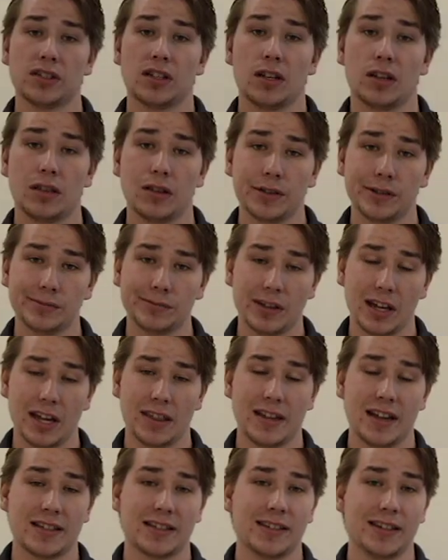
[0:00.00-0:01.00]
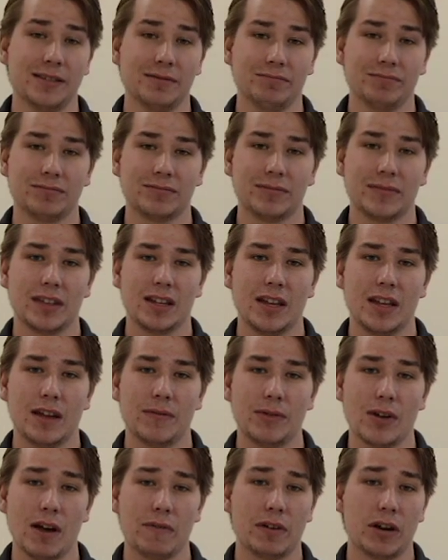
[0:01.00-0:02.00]
anything, and that's it. If
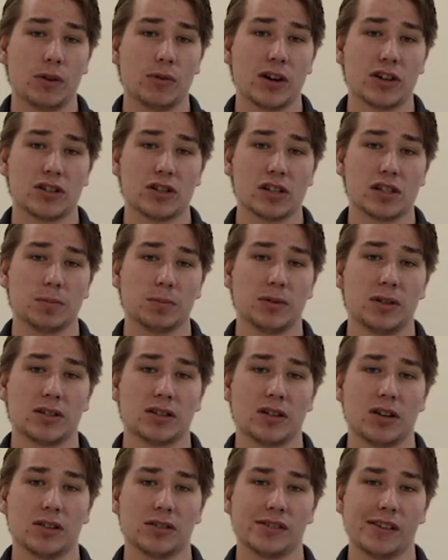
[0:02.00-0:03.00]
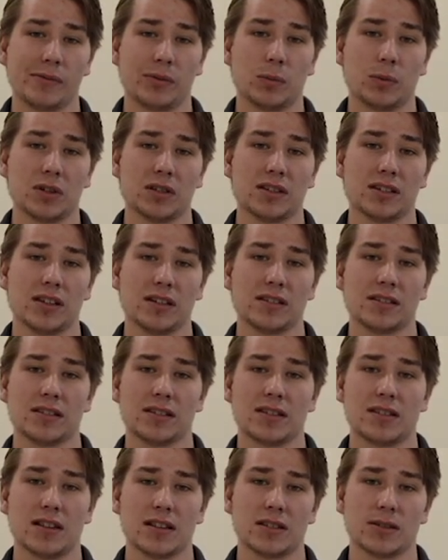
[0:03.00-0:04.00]
you have any questions, please call
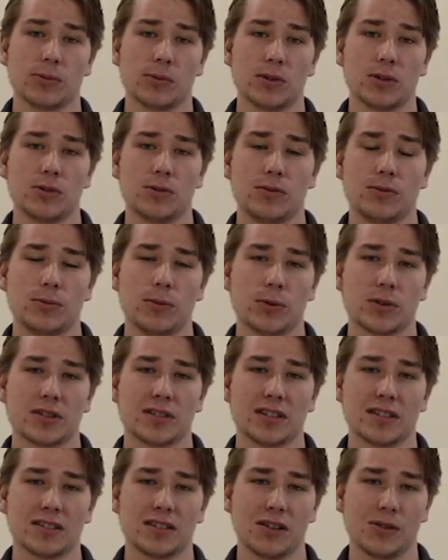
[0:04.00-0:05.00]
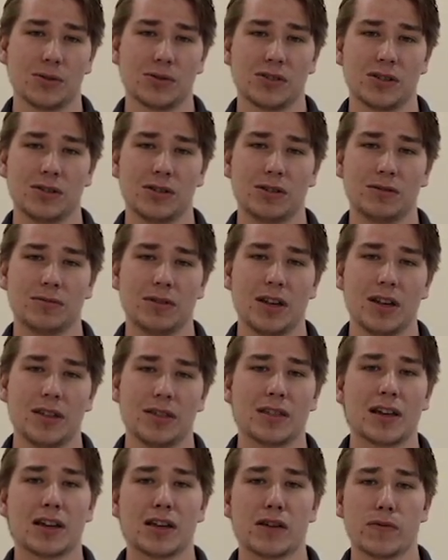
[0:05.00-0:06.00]
716-632-4600.
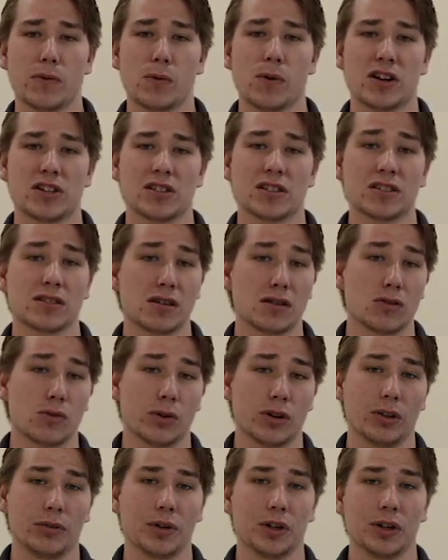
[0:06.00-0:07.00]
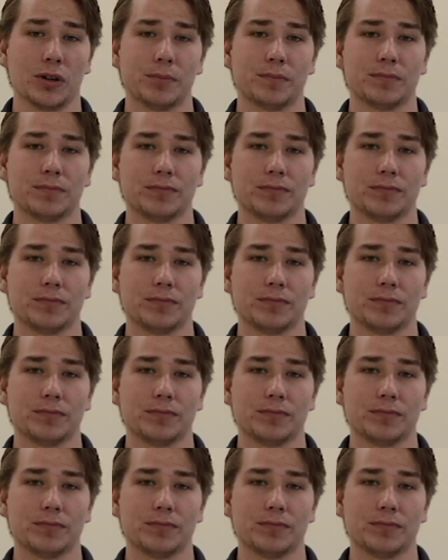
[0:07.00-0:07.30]
Thank you for watching this tutorial video.